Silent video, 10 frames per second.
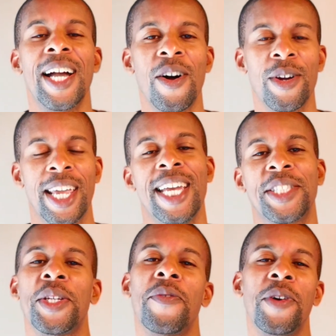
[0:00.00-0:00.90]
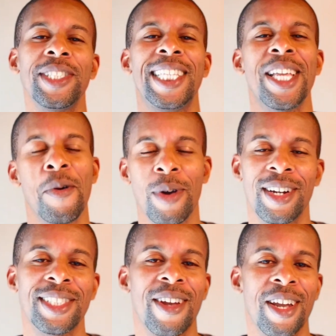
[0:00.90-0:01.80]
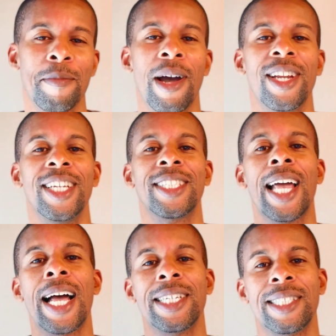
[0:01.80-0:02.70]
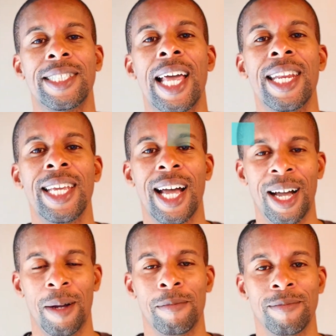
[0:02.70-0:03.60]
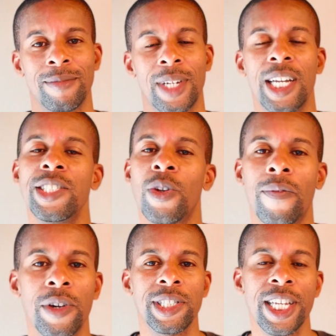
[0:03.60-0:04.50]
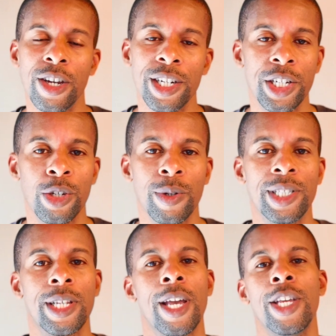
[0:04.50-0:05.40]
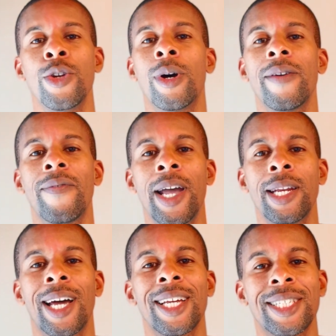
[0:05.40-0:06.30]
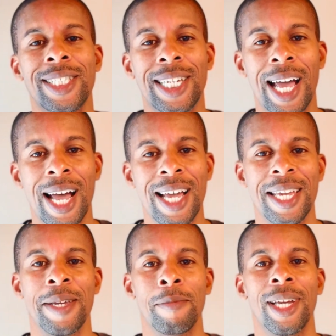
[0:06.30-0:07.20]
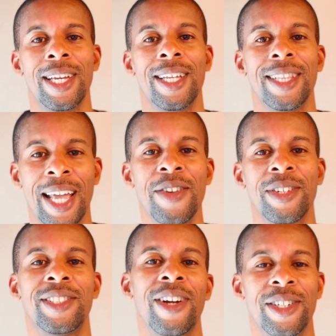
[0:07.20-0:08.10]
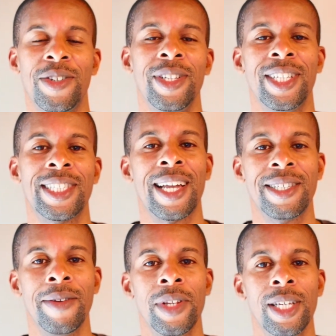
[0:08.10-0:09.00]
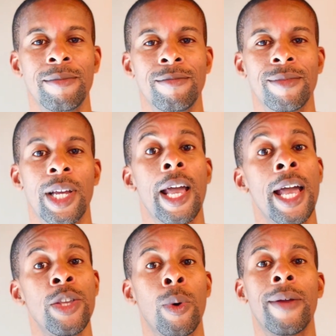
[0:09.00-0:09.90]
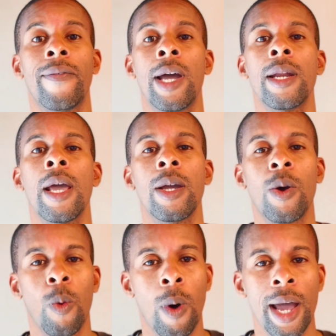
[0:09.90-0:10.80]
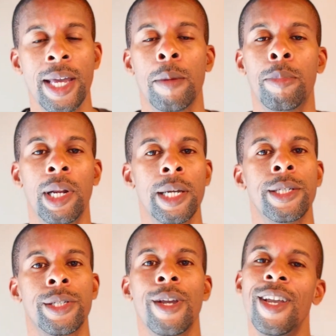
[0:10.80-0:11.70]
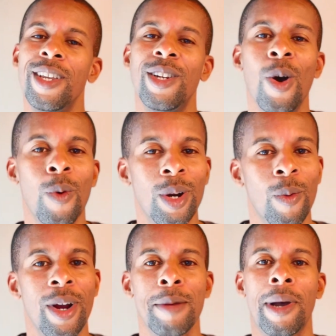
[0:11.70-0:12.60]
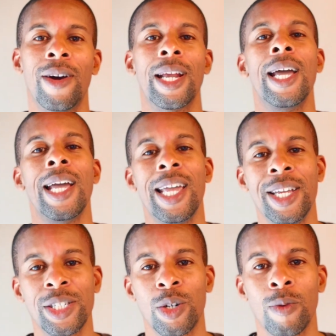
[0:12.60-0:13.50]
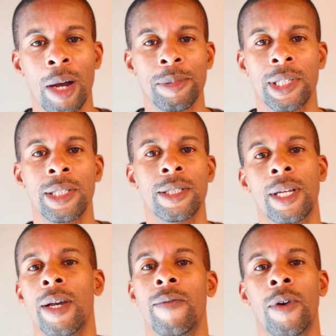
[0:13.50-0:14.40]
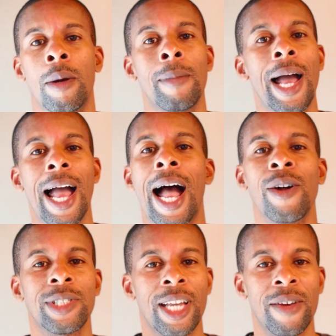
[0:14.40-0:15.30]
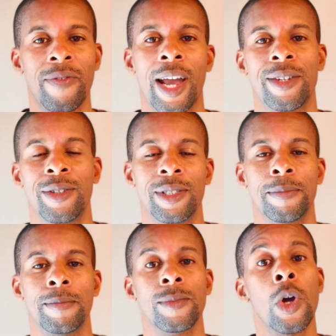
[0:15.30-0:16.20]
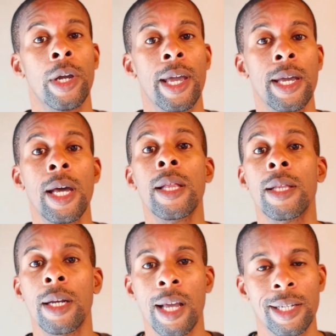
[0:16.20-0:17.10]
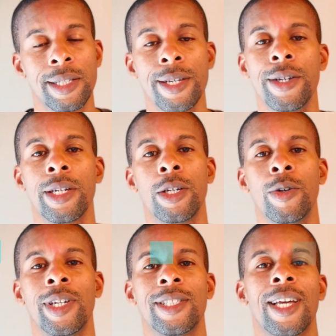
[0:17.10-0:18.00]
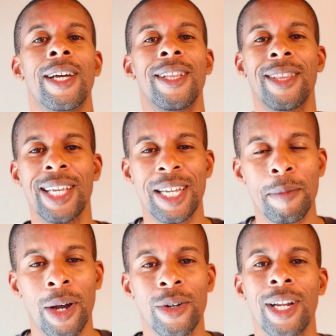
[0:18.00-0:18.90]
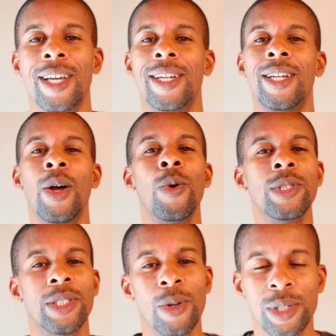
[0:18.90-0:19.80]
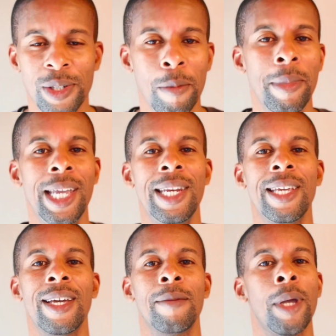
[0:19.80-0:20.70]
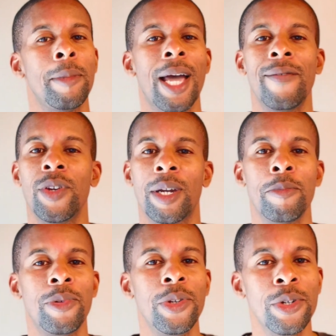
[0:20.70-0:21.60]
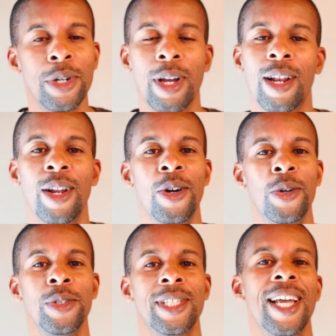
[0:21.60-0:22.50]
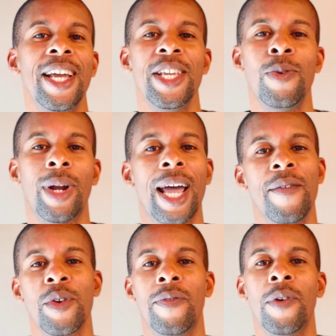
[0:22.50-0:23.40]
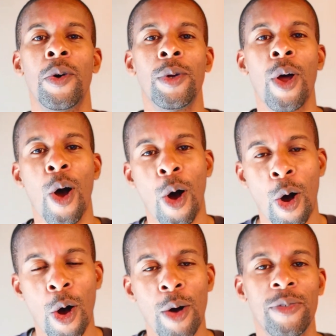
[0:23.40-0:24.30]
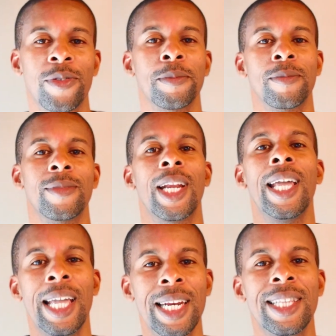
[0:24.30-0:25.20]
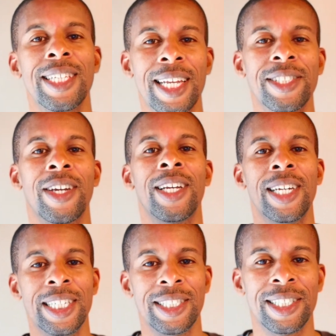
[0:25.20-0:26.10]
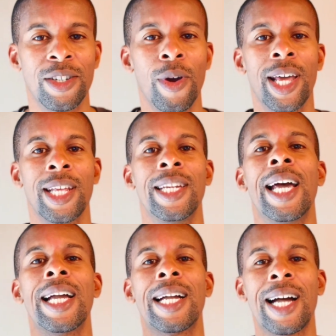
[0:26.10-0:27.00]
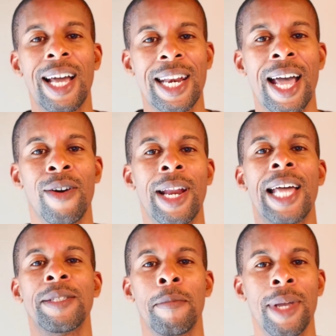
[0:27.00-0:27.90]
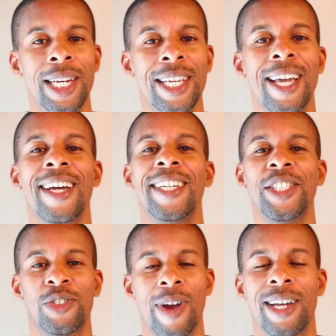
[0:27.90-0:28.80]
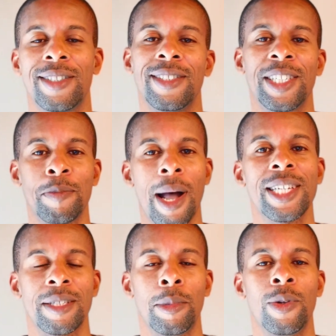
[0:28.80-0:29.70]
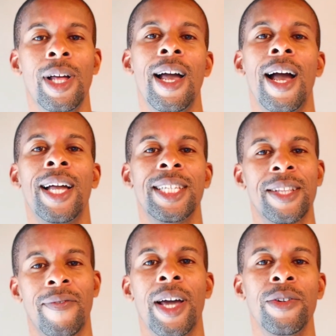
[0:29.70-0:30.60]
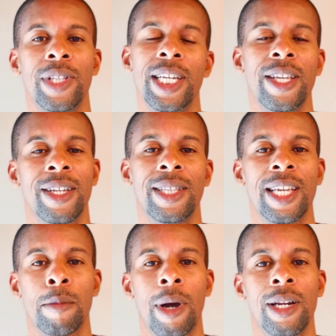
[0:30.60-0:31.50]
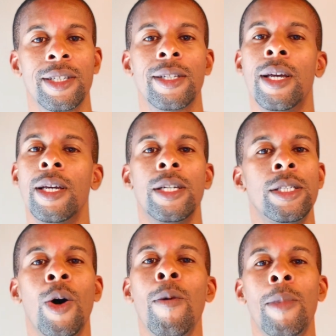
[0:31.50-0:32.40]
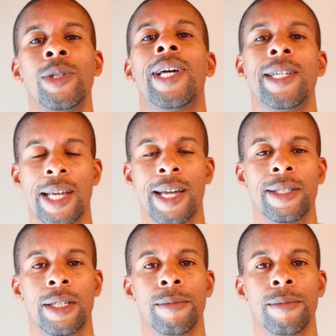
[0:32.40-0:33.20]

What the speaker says: Okay, so the first thing that we're going to talk about is setting up. So first you're going to do is you're going to find a time that you can start doing this activity, and you want to find a quiet place. You don't want to worry about interruptions from outside factors. Okay, the next thing you can do is think about no social media, maybe have your computer closed, you want to have your phone off, anything that's going to just go ahead and cut down as many distractions as possible. And then the final thing you can think about is don't multitask.